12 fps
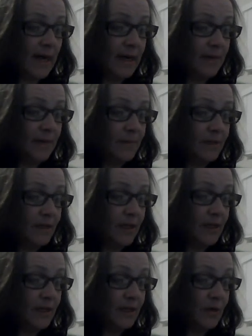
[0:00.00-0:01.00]
and in
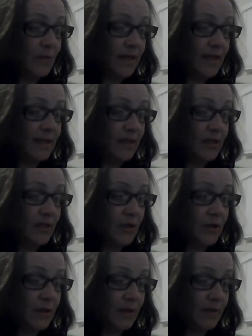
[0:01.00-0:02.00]
particular when it is
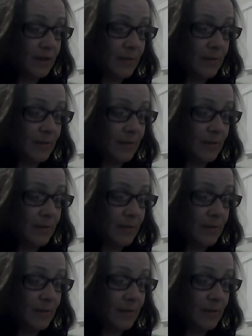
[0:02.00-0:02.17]
circular and